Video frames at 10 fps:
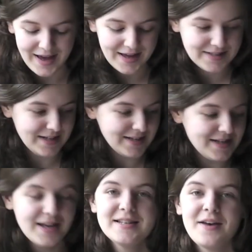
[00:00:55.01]
and it
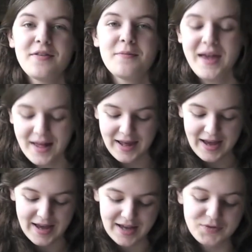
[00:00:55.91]
turns out that the mail I
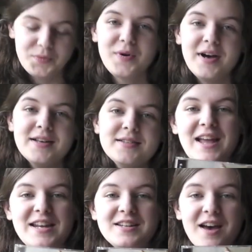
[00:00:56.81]
had was
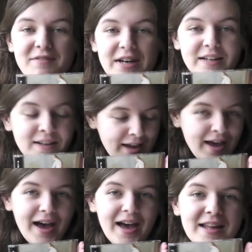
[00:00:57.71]
Lady Godiva.
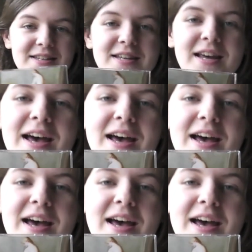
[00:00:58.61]
And,